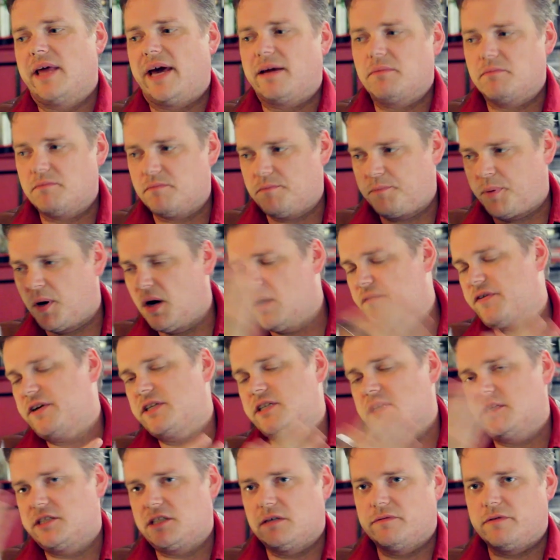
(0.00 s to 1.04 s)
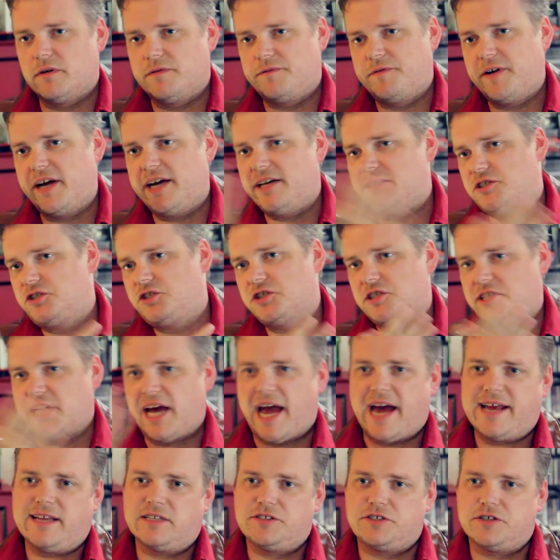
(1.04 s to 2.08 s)
That perfectness of her face just
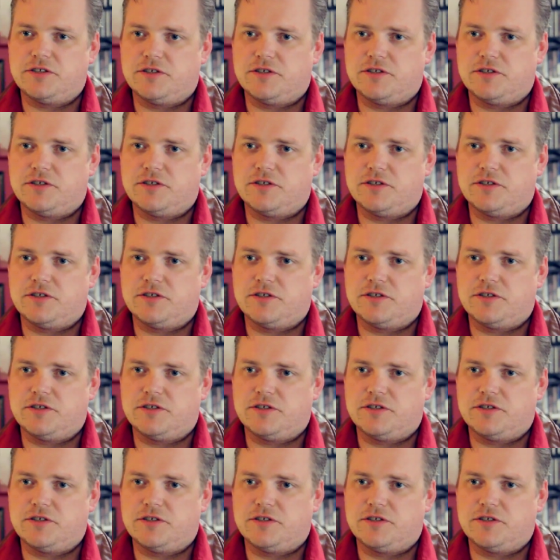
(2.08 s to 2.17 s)
added